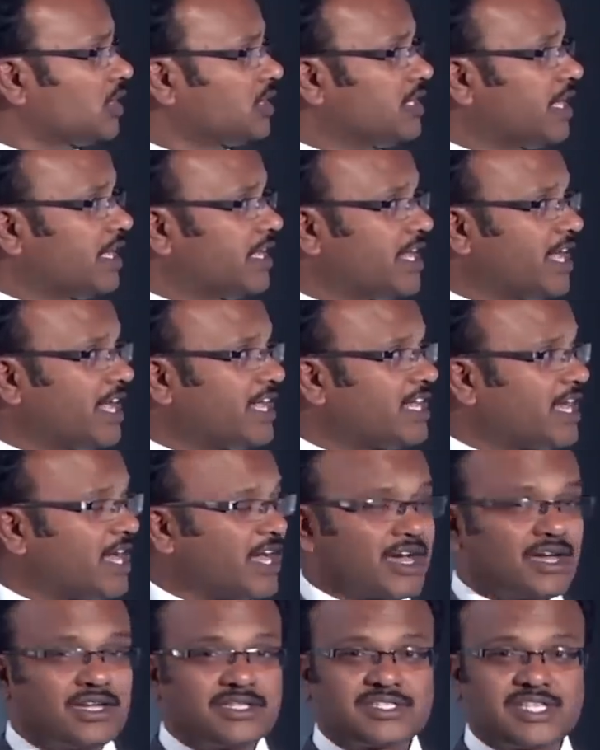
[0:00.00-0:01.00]
the
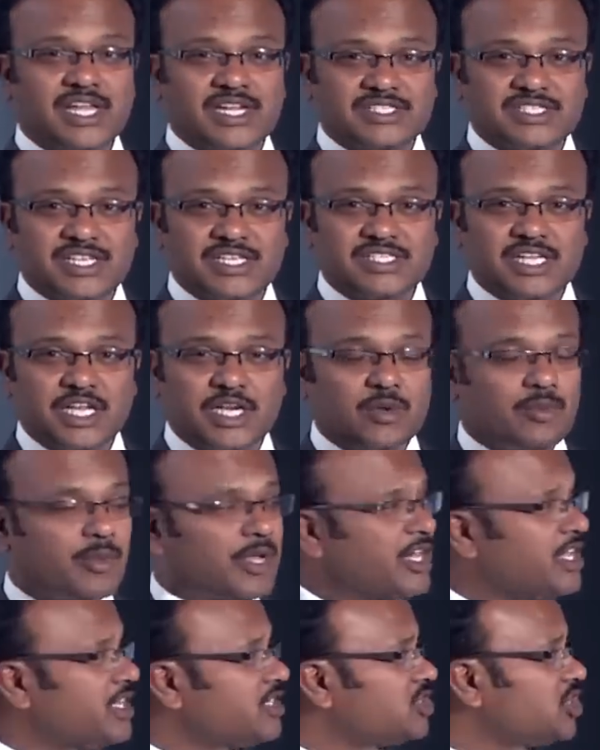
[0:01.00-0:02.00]
data, census
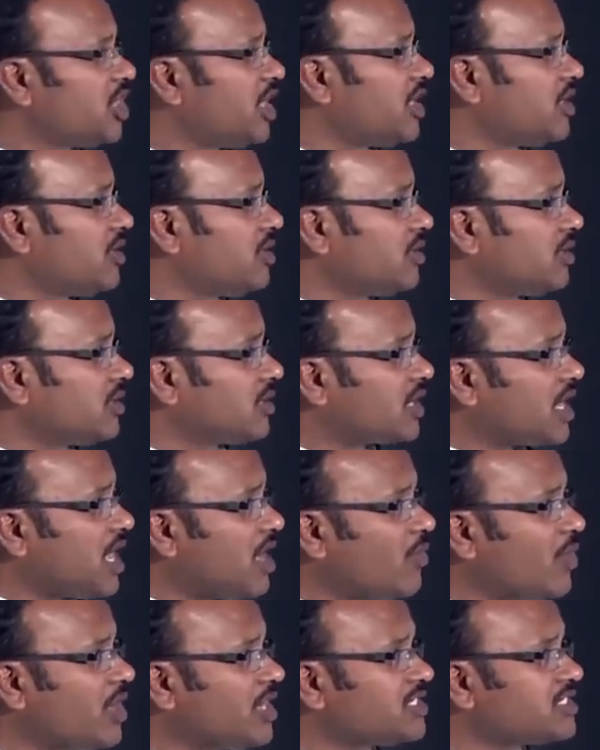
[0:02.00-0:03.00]
enumeration
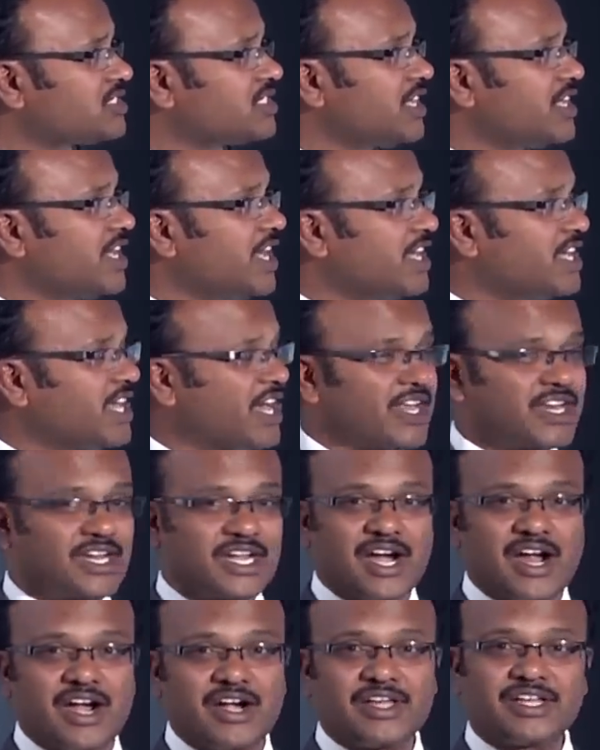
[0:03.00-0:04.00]
covers the data
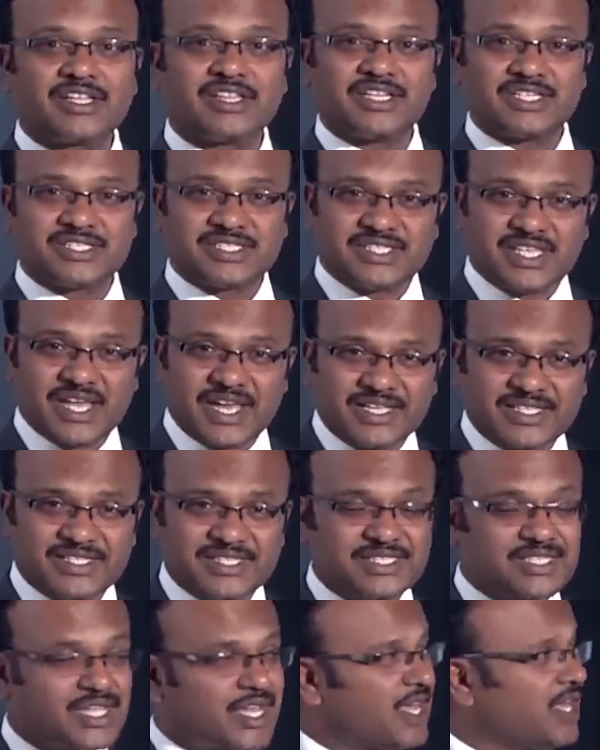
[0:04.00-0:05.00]
regarding the sex,
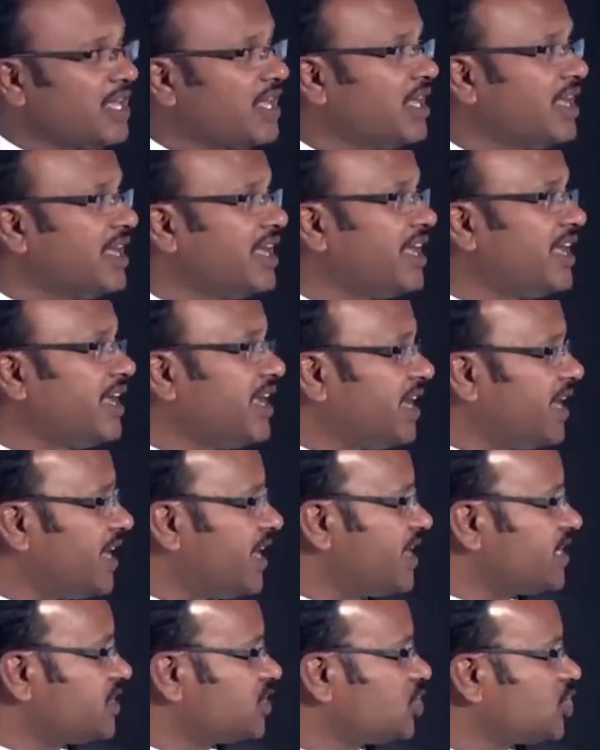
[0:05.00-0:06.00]

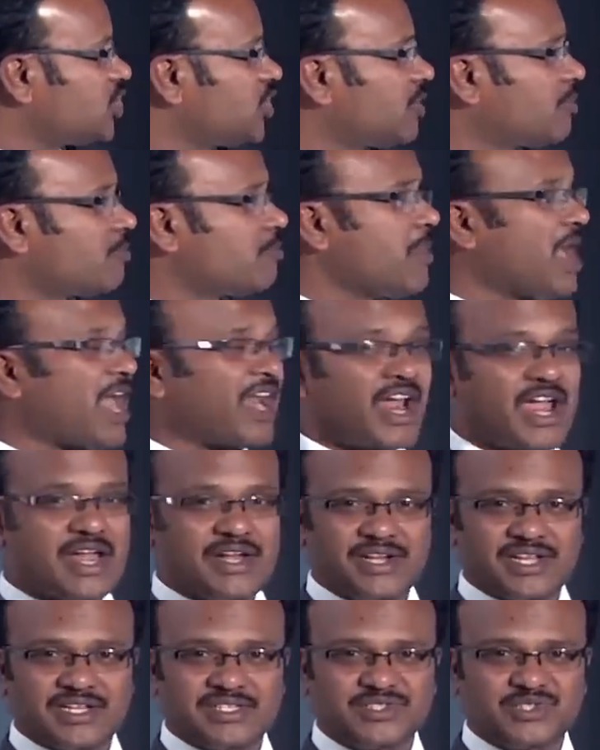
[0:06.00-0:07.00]
age,
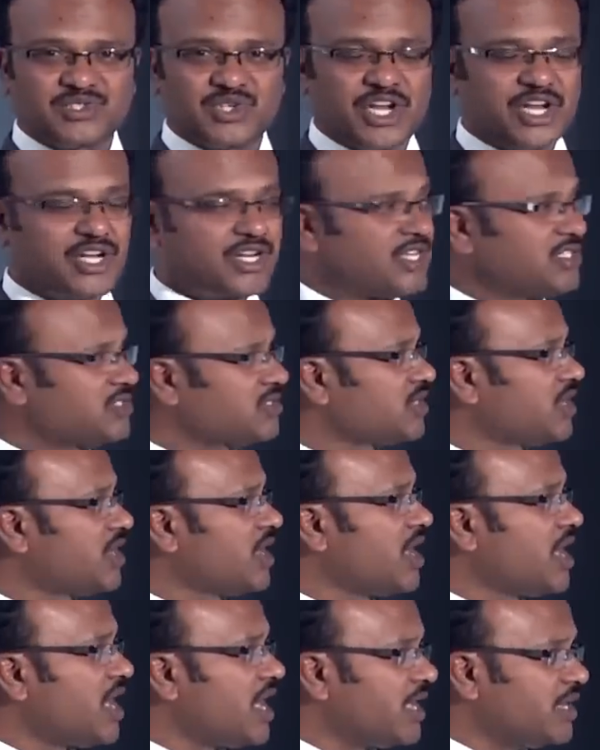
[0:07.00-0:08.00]
marital status,
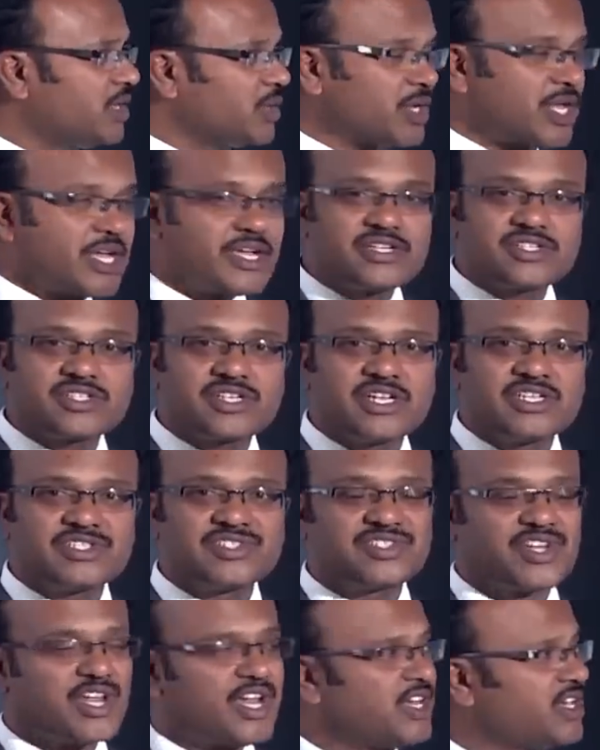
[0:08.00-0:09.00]
educational
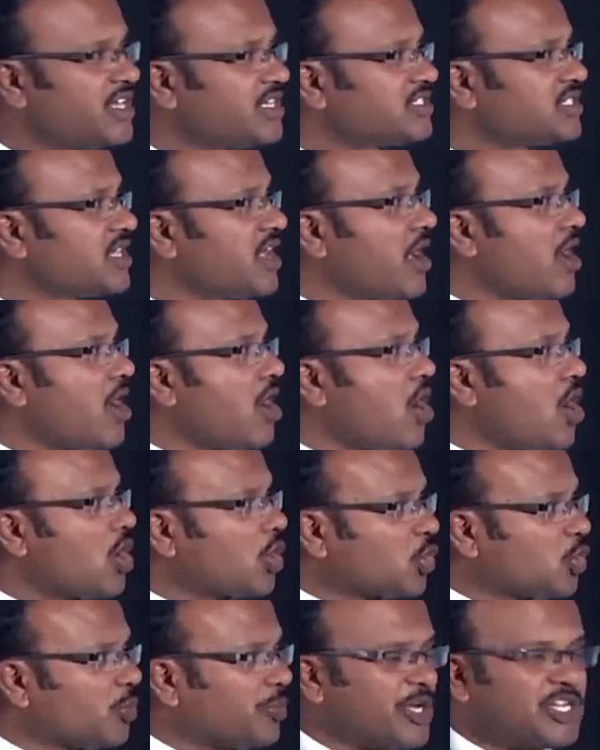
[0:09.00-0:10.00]
status,
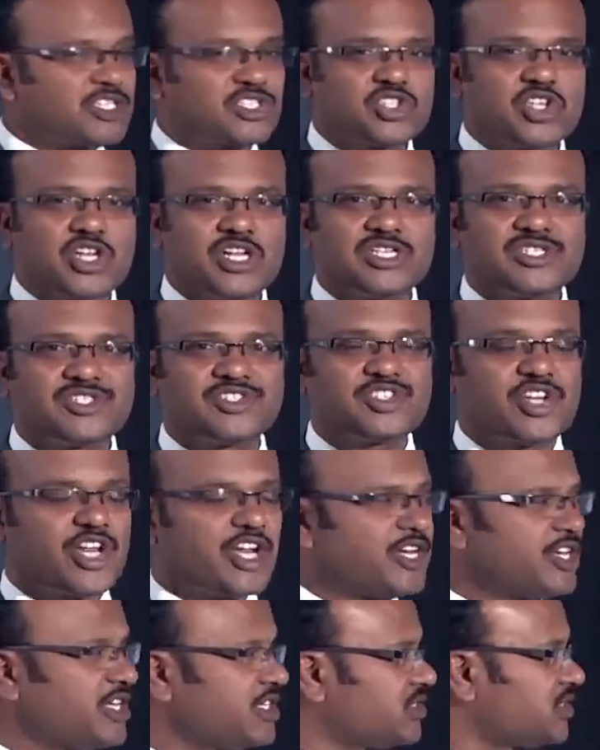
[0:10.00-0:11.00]
occupational
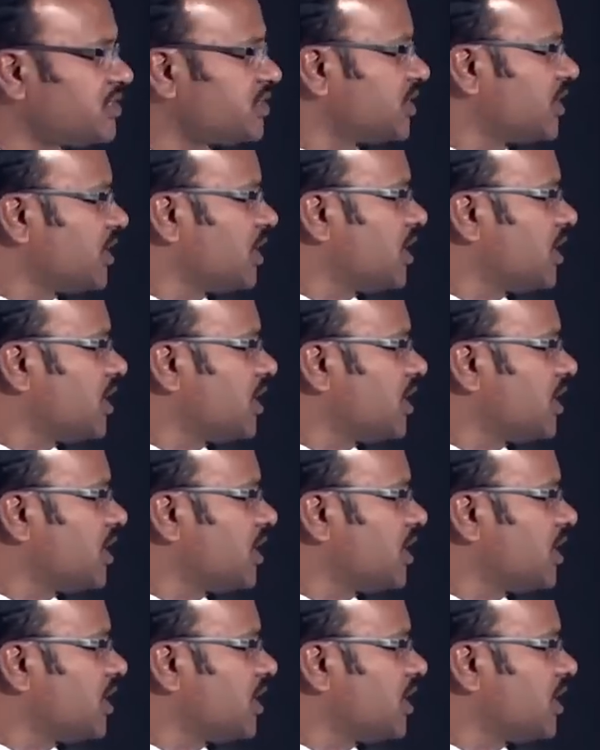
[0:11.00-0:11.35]
status,